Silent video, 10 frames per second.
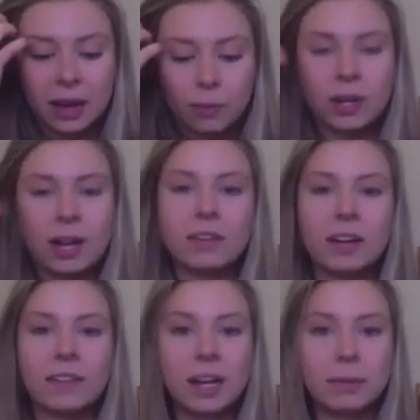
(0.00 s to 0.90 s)
Whenever
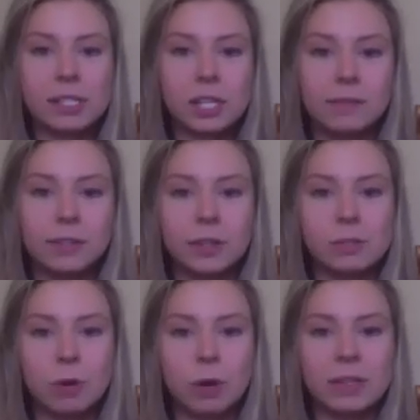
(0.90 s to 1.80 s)
I find myself in those
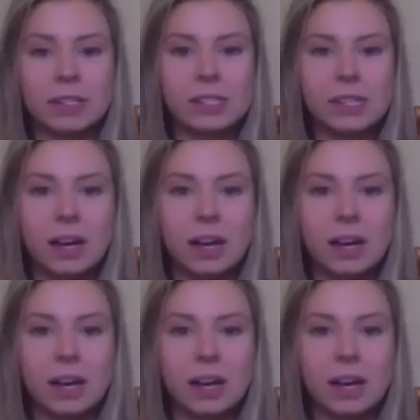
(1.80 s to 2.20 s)
moments